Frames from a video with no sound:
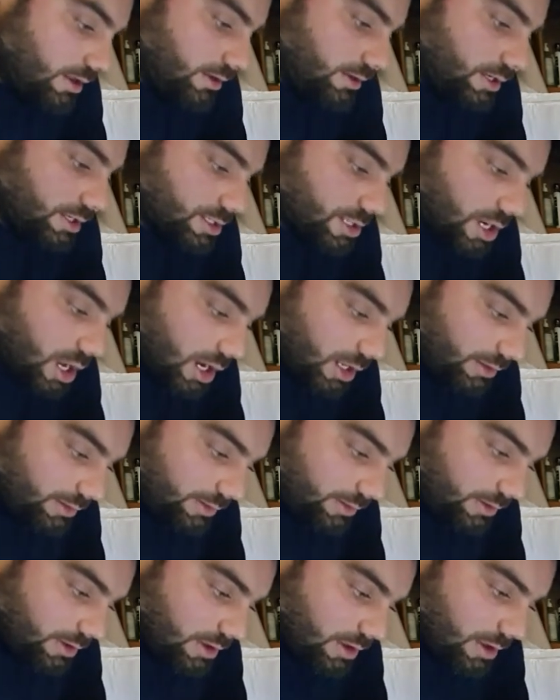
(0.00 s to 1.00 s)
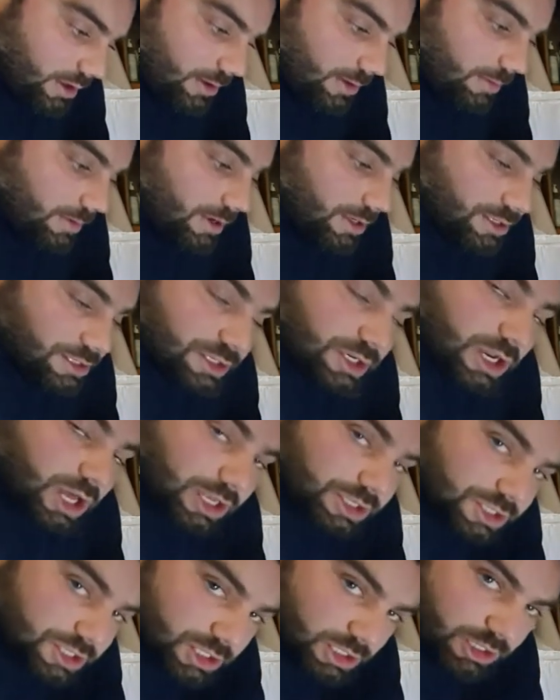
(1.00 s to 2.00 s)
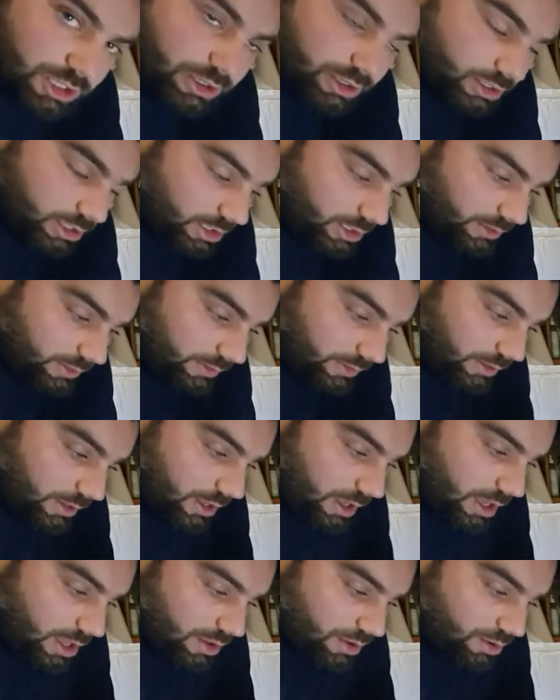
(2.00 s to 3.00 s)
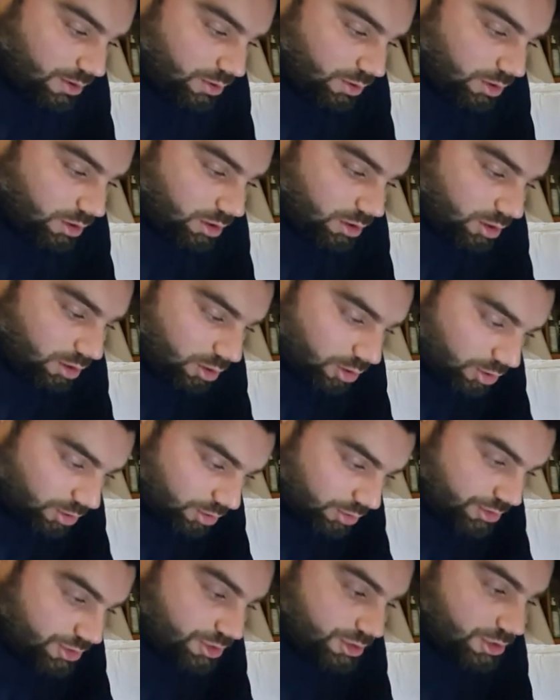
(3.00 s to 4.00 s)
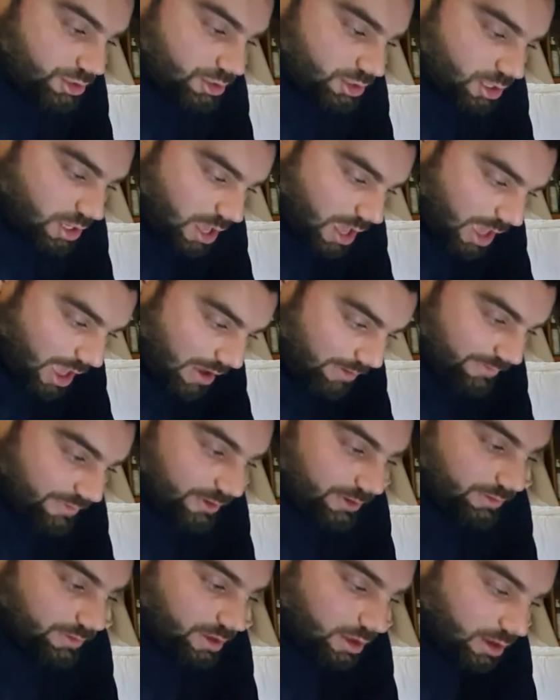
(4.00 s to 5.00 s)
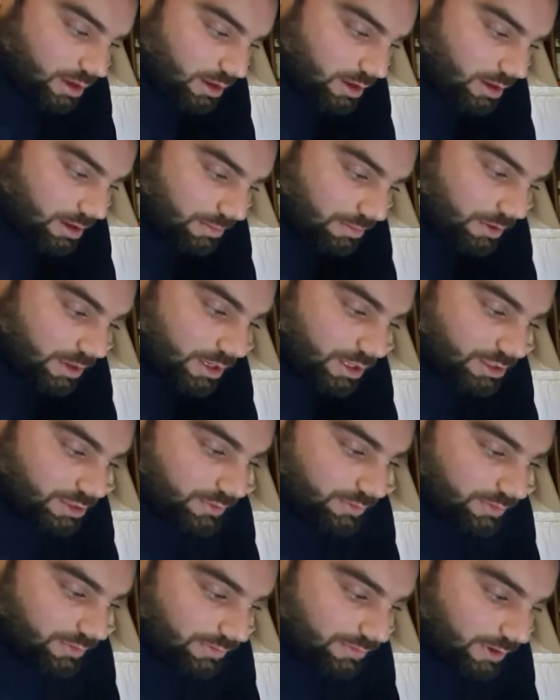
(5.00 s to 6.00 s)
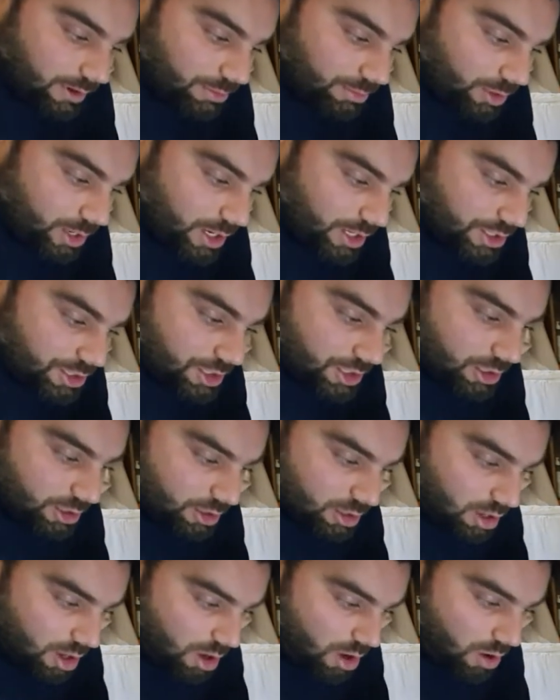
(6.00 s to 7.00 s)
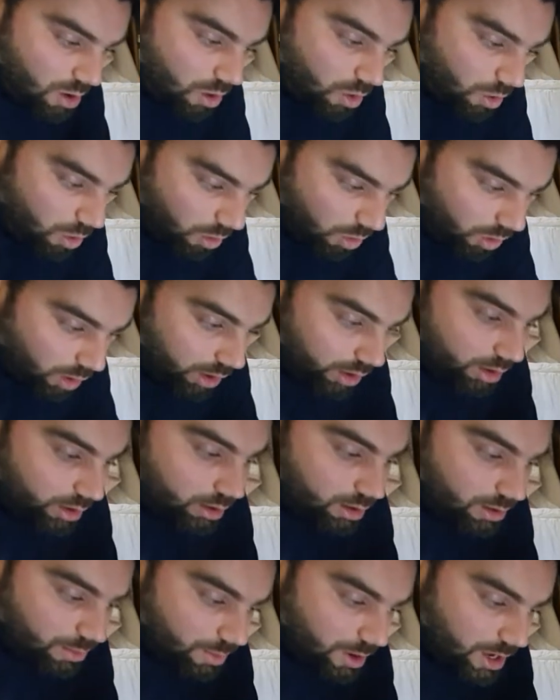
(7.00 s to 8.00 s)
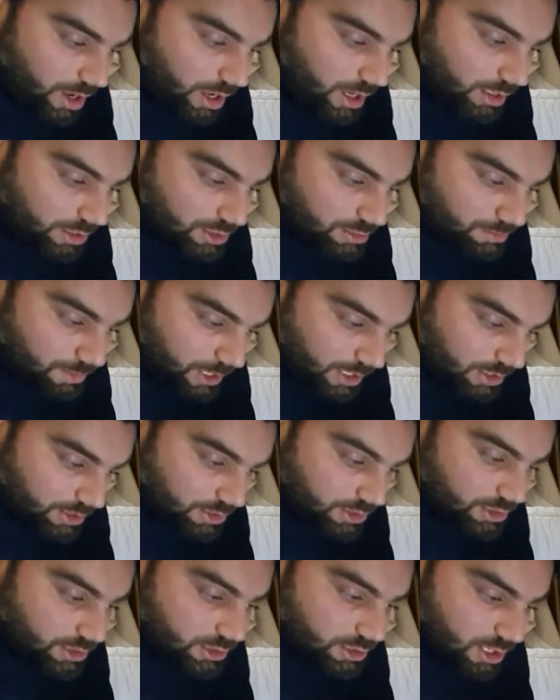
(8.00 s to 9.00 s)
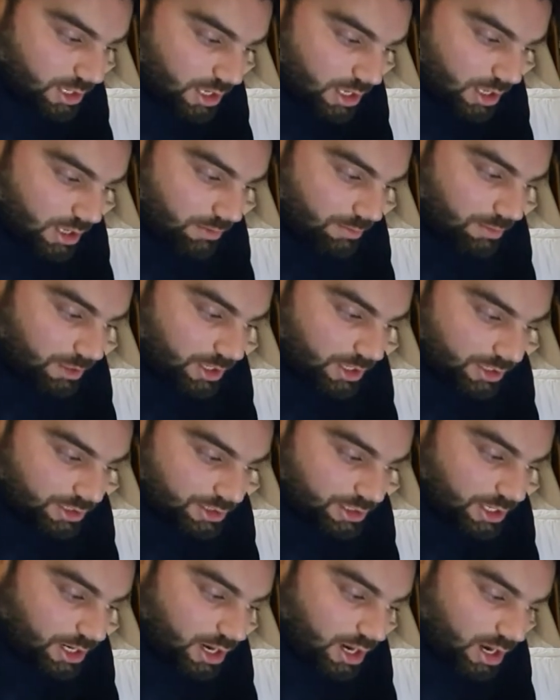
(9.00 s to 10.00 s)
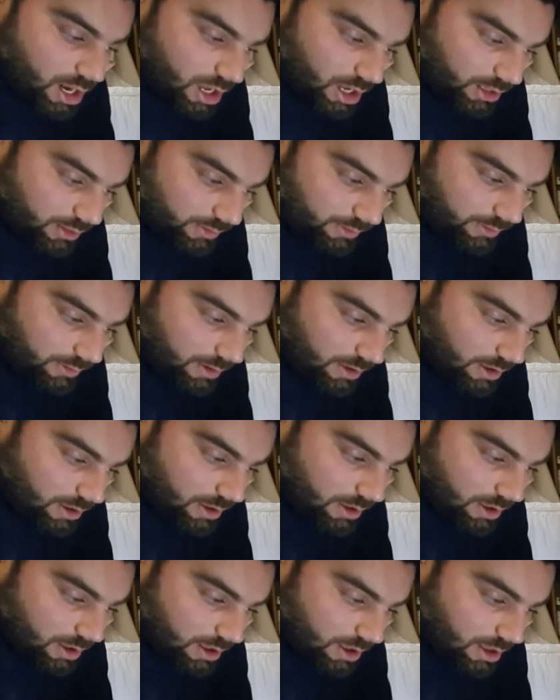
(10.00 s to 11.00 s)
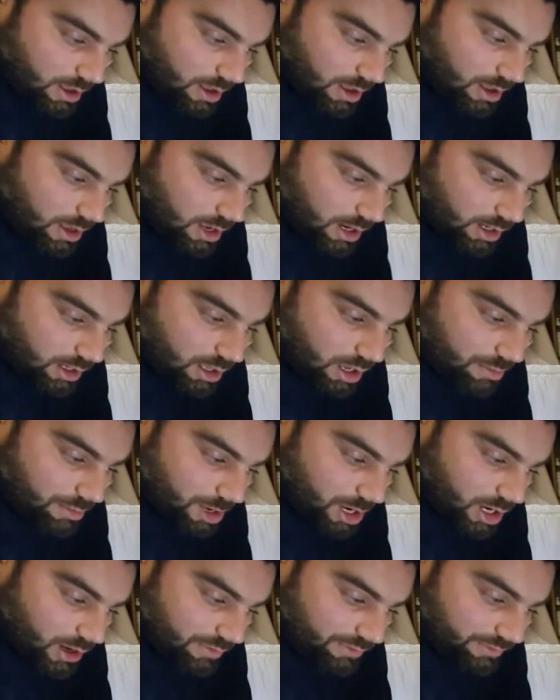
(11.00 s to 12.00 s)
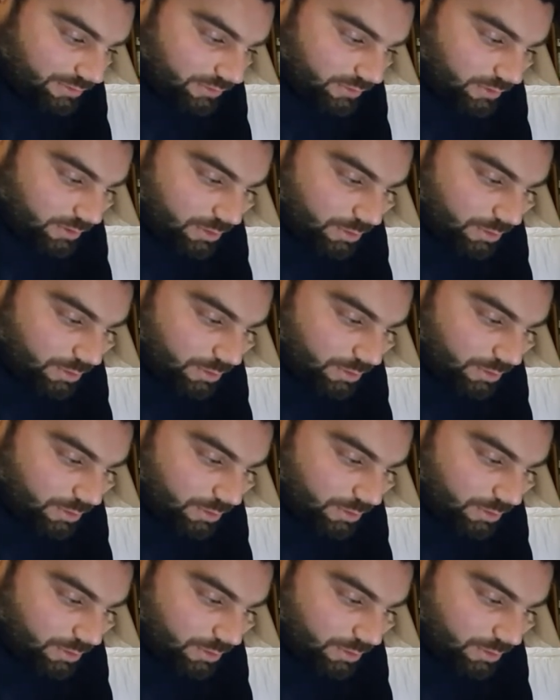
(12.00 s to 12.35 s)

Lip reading: this nut, it's not secured and you could lose everything because of the vibration or the way it spins. Because the nut can come off